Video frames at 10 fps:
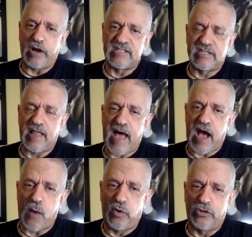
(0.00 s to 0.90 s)
fought his
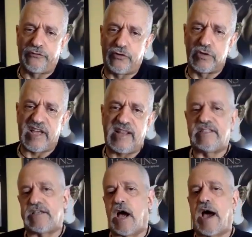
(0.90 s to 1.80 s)
last. I wonder if there's
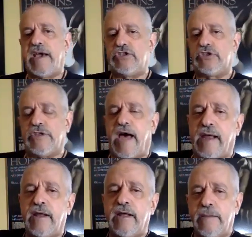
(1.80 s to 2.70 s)
any ties
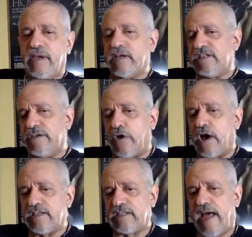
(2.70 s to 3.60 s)
to that because he
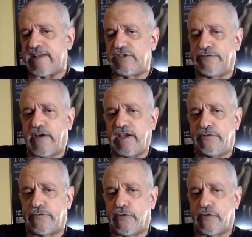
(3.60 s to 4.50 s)
fought his last
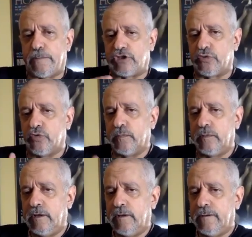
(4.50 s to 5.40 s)
fight for
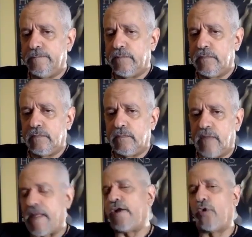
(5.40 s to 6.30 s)
Matchroom.
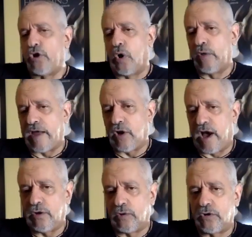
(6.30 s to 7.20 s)
I don't know.
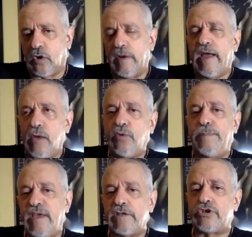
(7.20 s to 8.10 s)
I don't know.
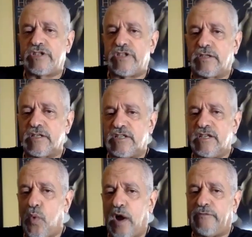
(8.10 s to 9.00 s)
It would be interesting
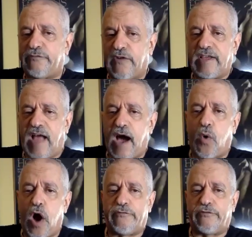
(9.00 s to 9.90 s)
to see what fight,
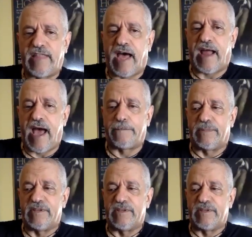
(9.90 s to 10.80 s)
how often that
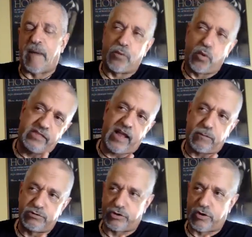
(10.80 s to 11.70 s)
happens. But my
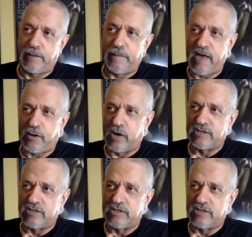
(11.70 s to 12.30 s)
point that I was trying to make.